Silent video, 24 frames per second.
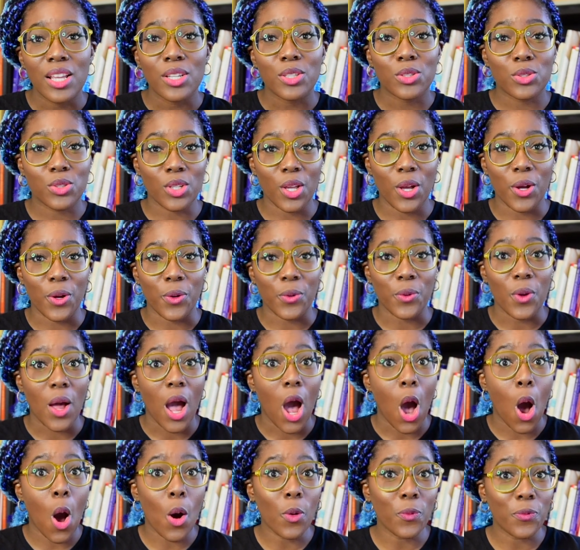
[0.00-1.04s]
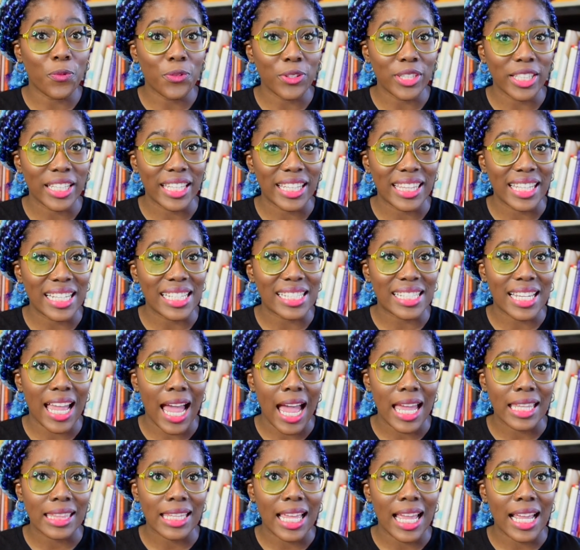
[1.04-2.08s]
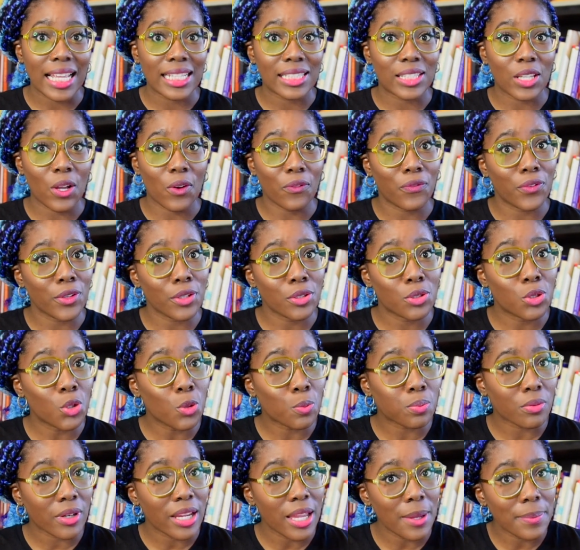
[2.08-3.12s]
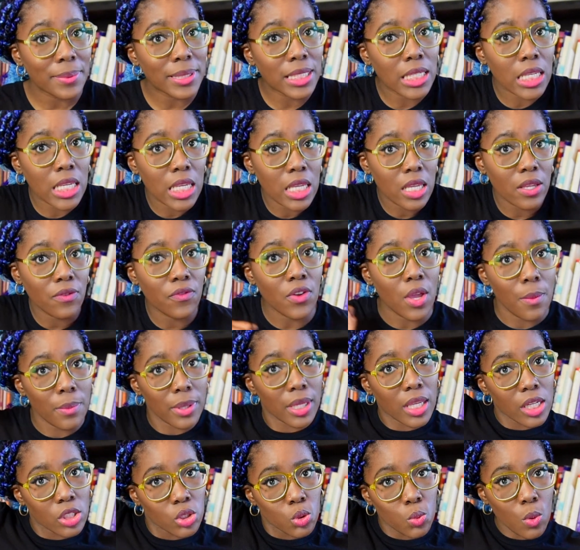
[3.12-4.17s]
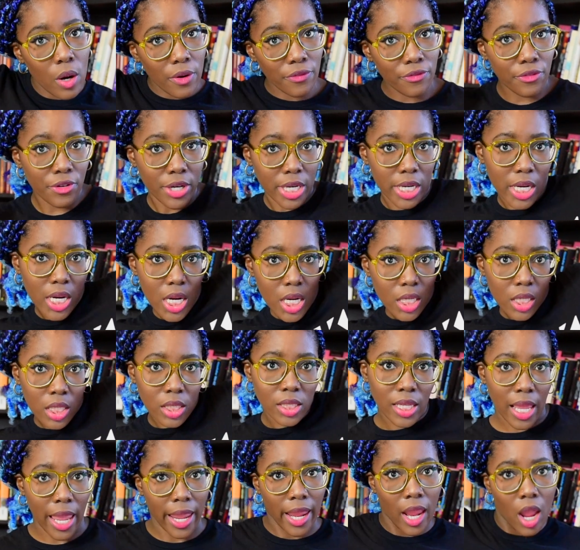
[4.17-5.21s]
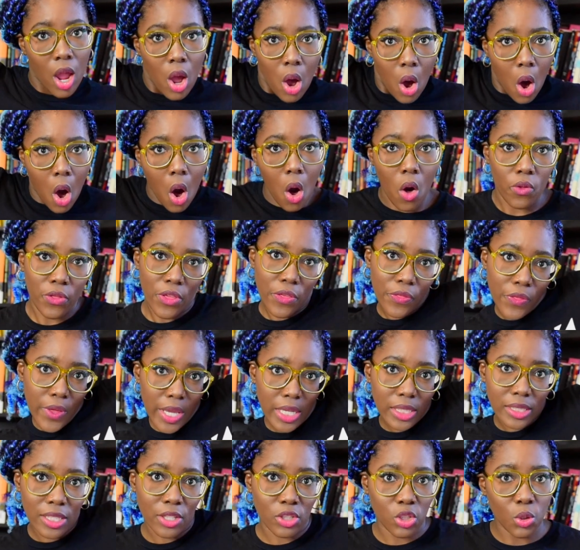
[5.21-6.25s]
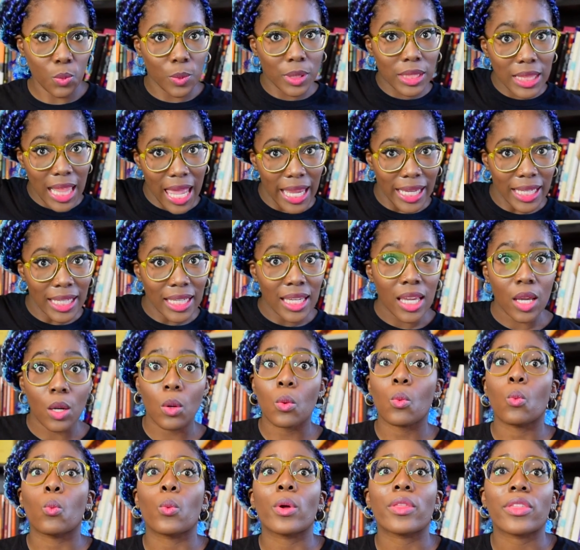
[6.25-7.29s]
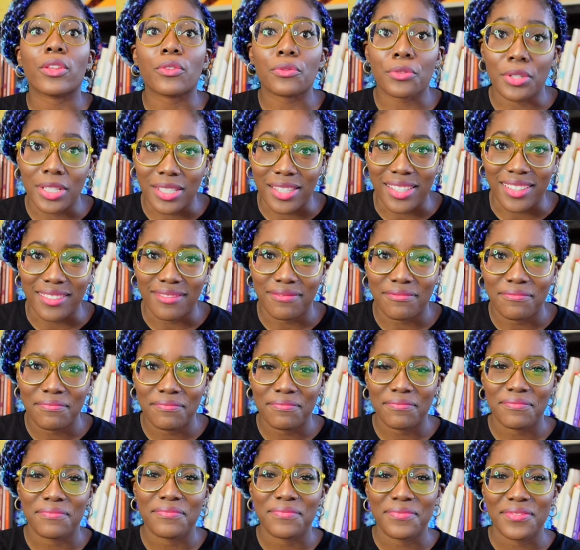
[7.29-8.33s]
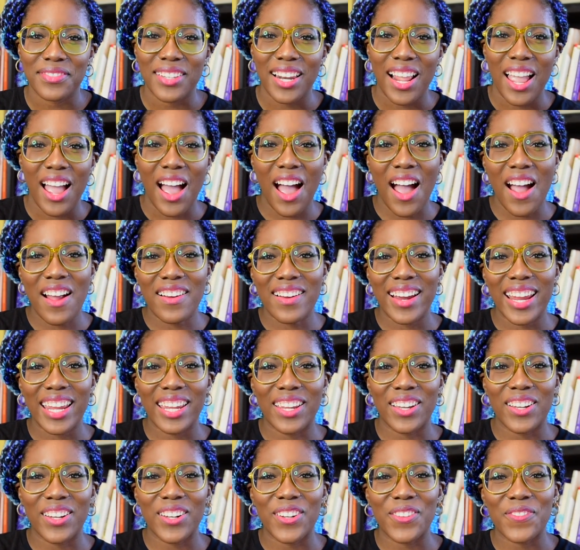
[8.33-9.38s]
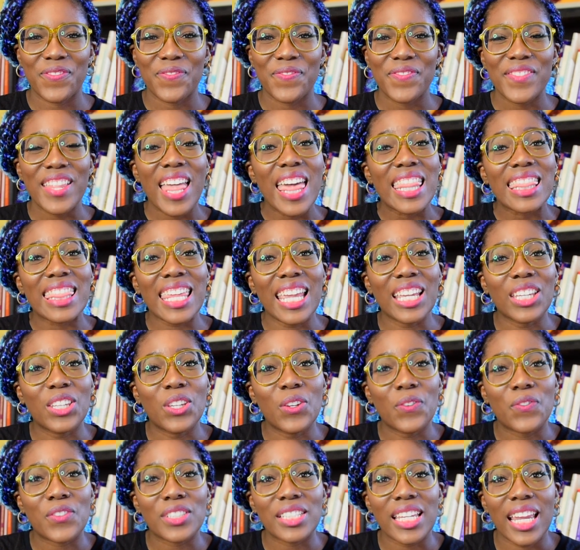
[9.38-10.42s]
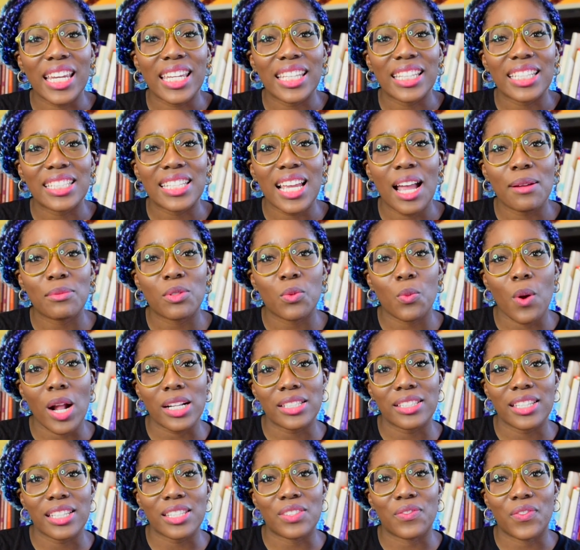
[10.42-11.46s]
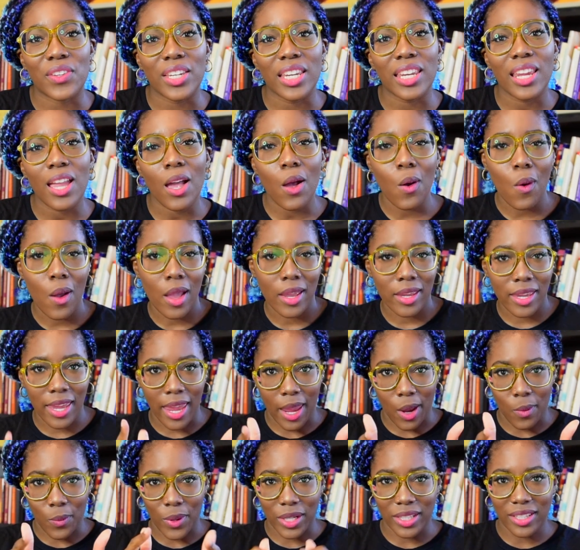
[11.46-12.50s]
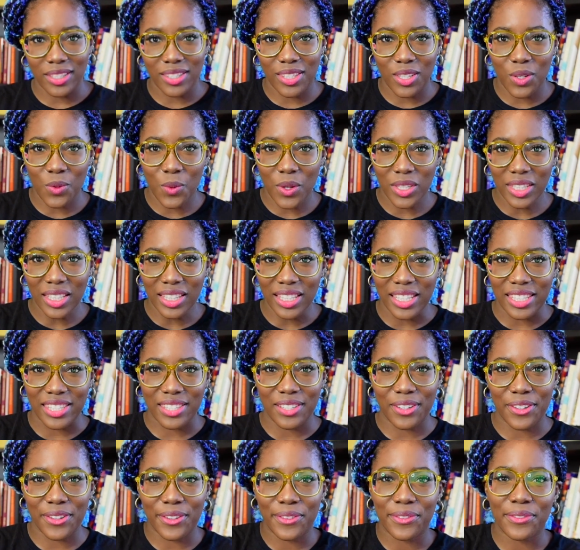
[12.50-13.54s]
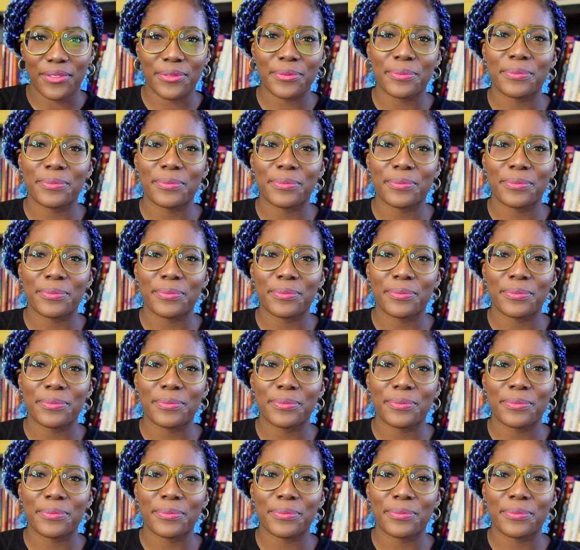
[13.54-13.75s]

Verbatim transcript: So hopefully these guidelines don't feel too prohibitive because you are free to say all the things that you would like within reason. All right, y'all. Thank you for taking the time to watch this video. Can't wait to see you on the listserv.